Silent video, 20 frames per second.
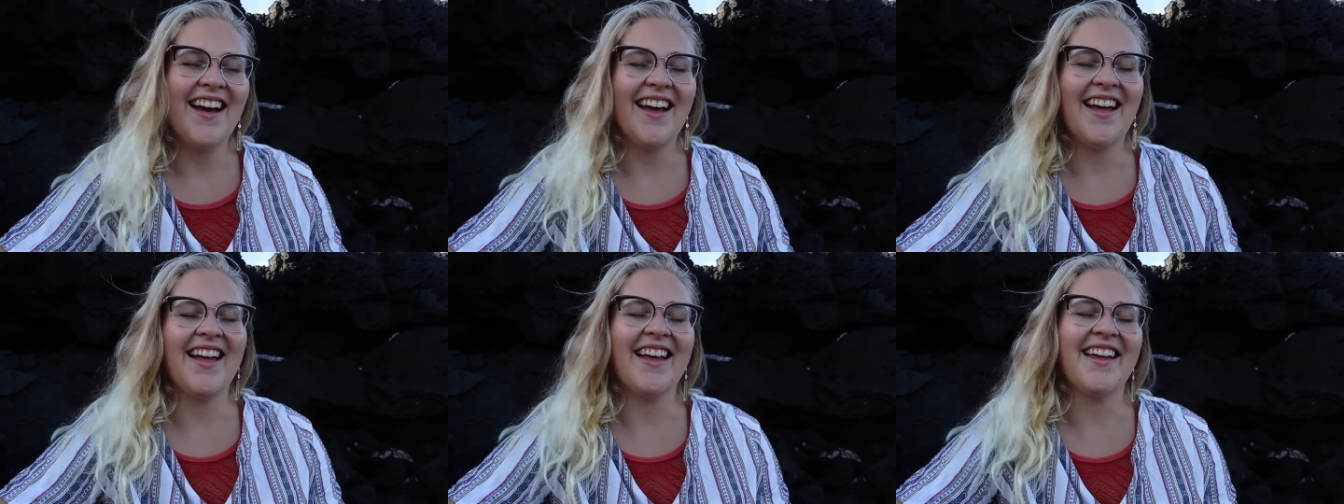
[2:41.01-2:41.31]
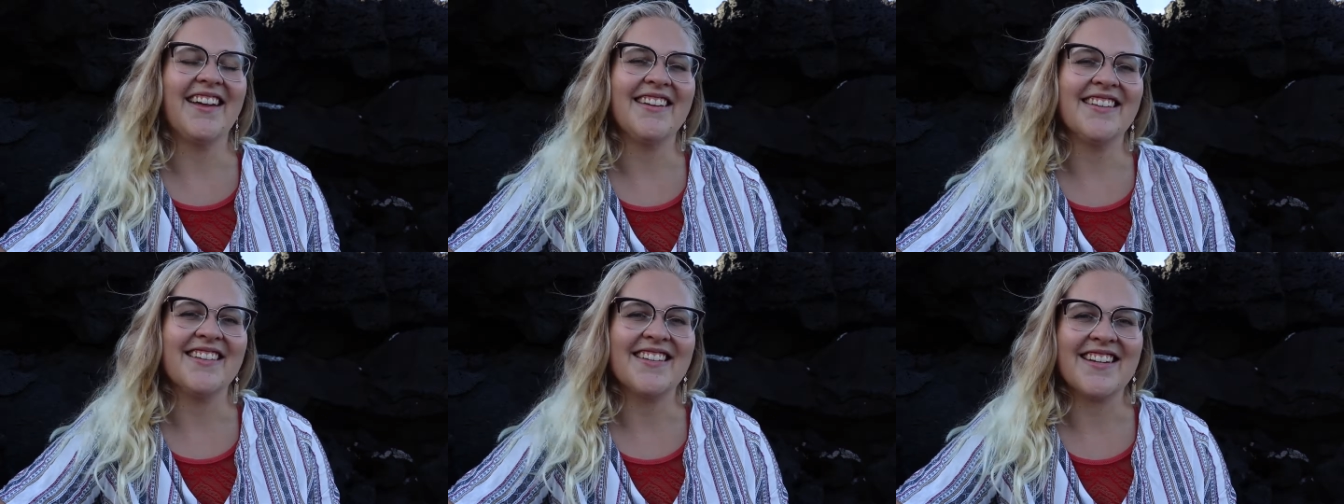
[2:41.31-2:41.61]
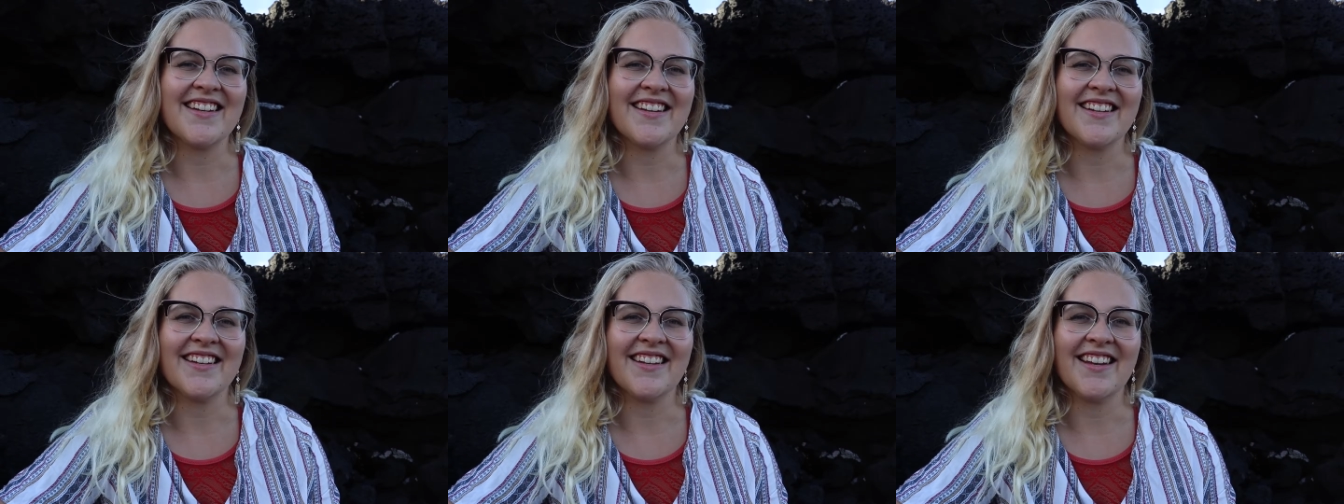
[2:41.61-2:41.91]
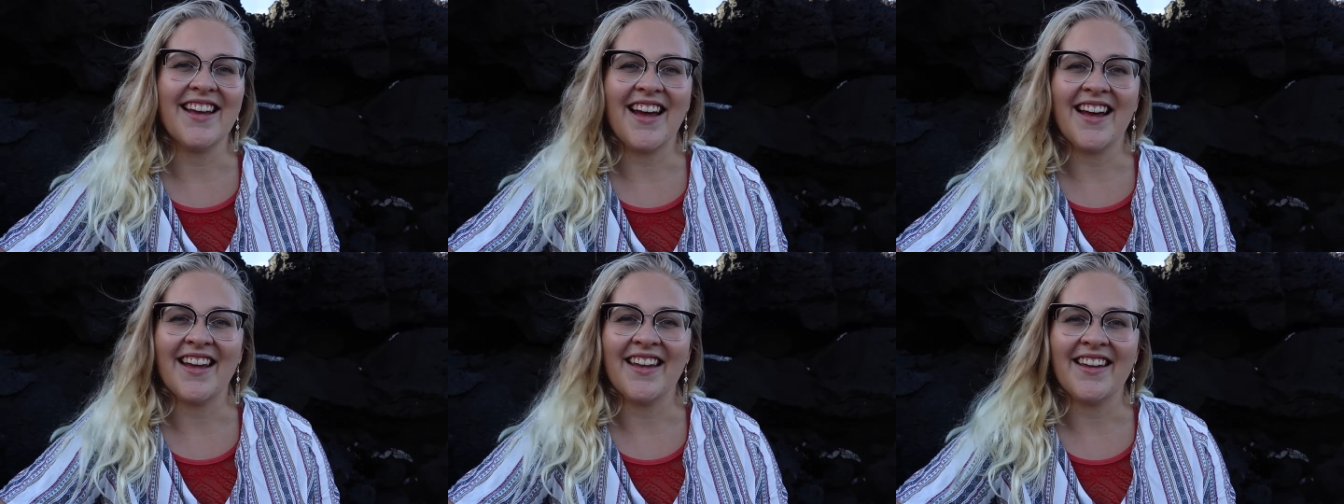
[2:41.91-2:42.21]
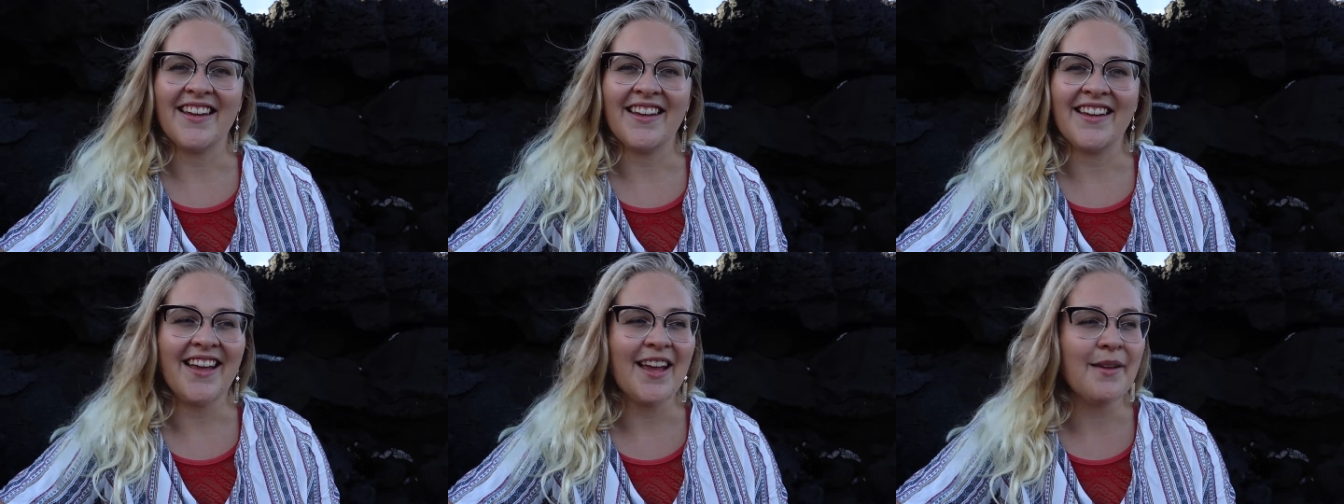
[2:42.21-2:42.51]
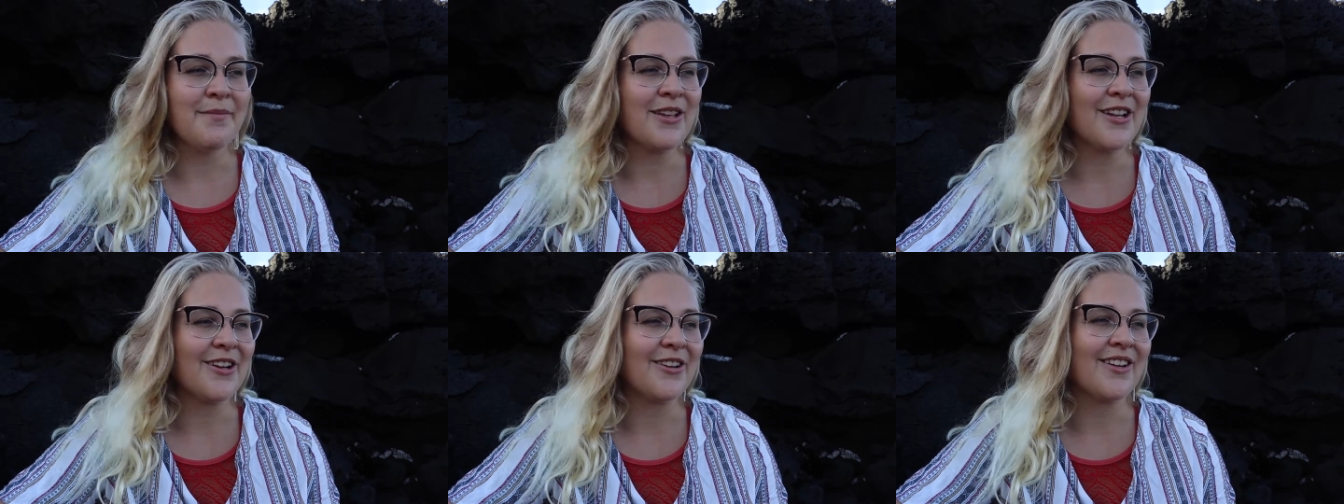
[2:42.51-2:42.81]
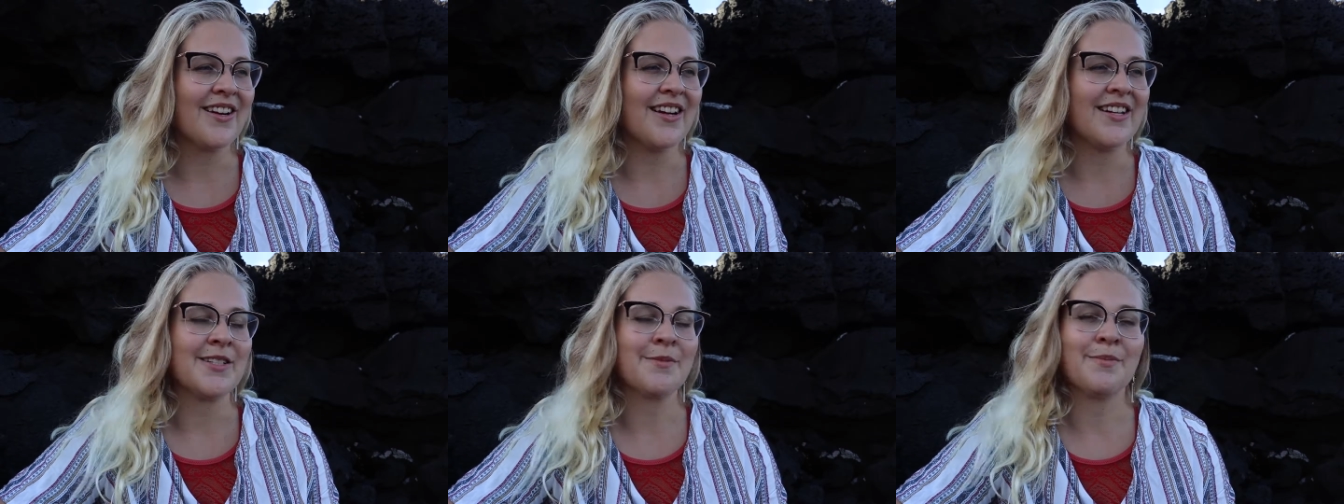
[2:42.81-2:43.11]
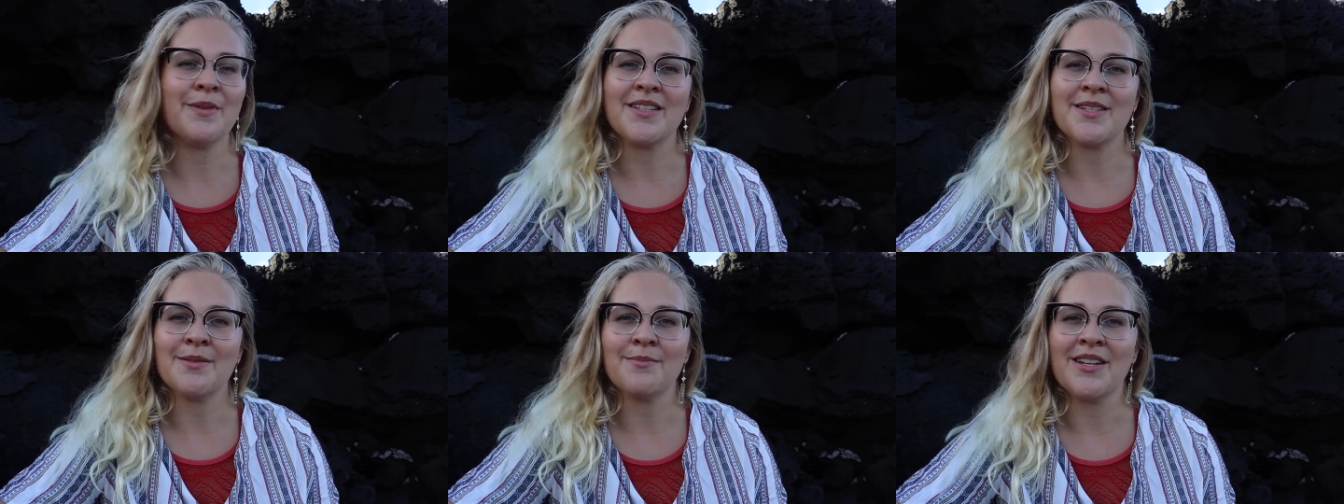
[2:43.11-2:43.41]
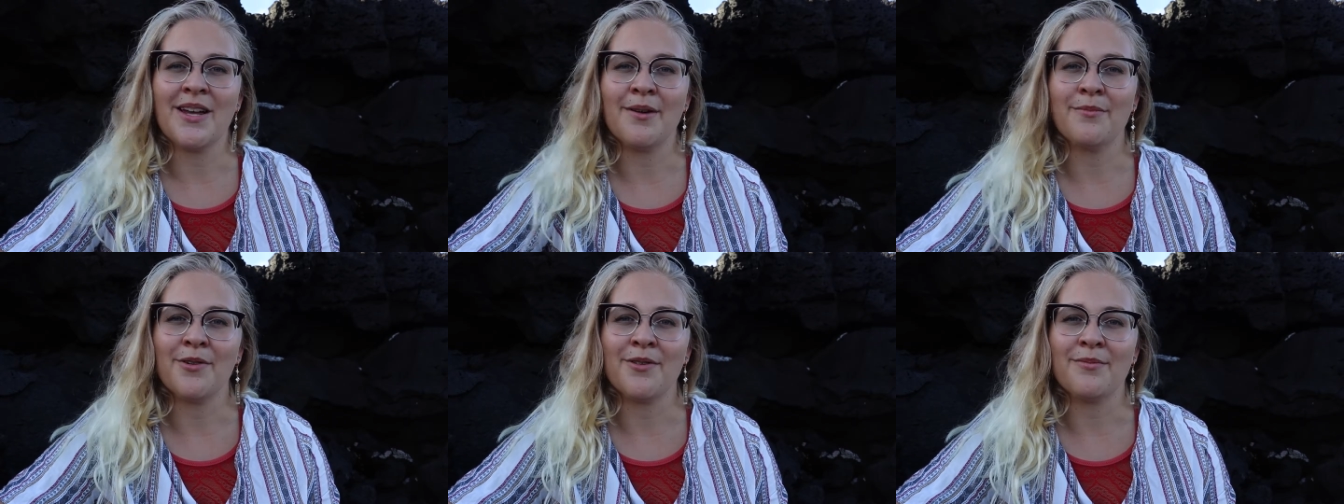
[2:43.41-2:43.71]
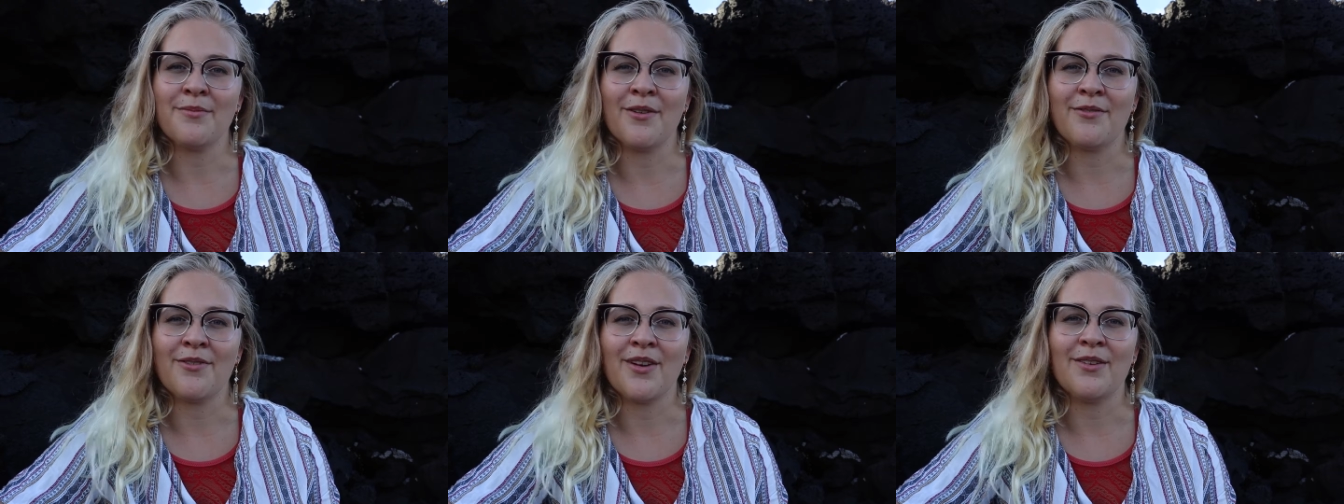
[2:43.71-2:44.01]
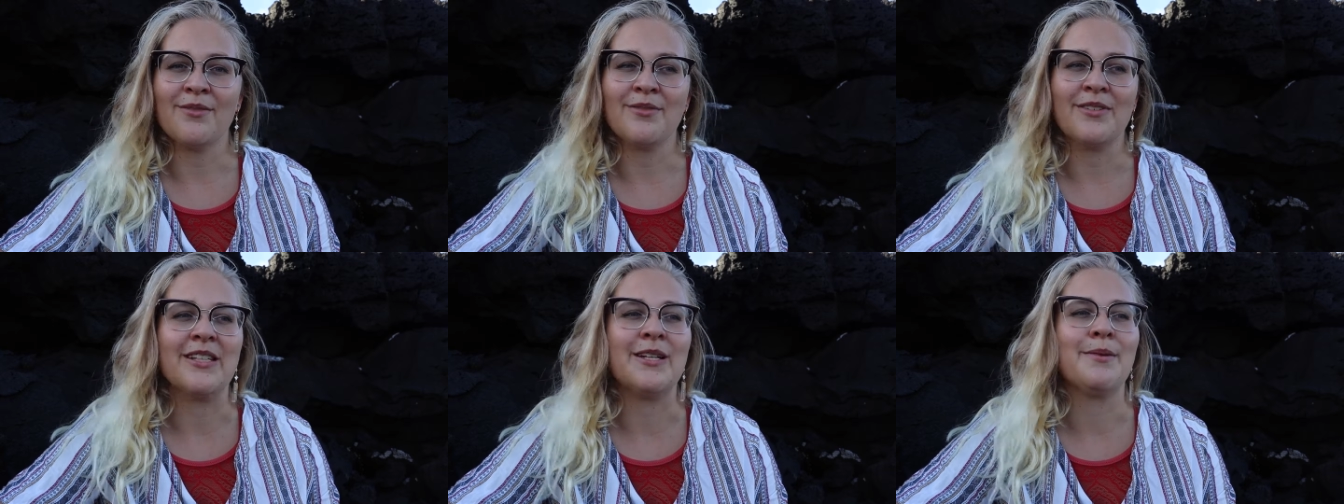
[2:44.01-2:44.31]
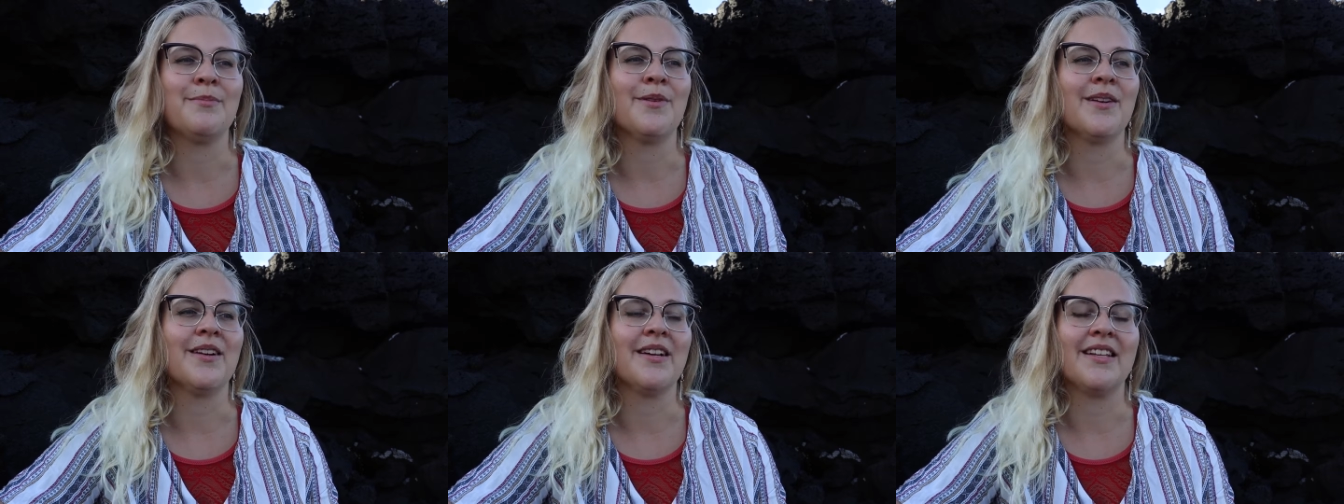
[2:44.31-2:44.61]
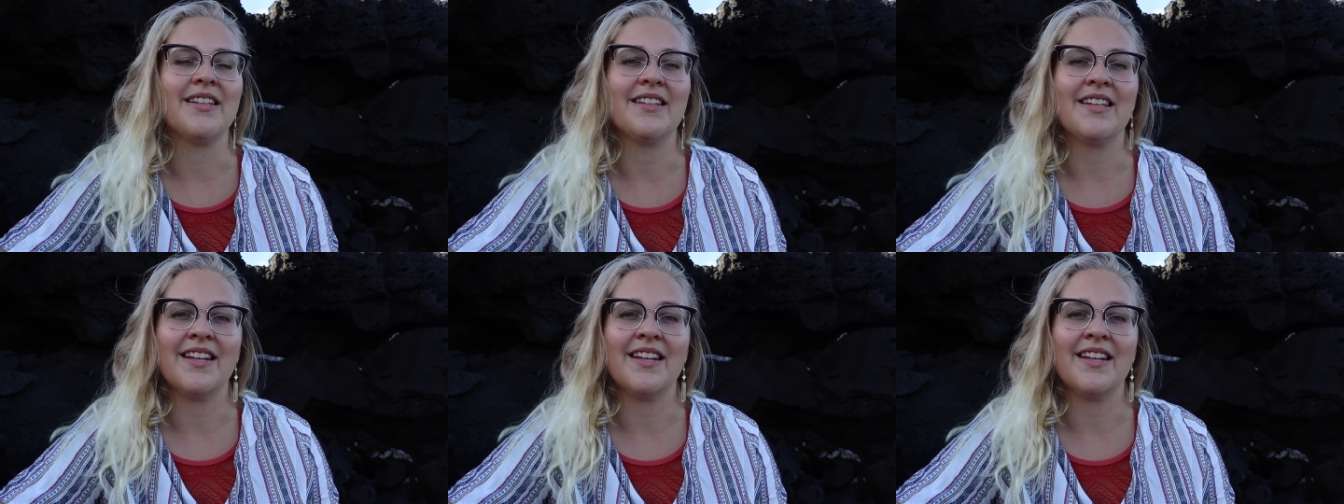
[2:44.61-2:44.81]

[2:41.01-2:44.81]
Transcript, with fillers: And uh, I came here, I spent some time with my friend Filipa,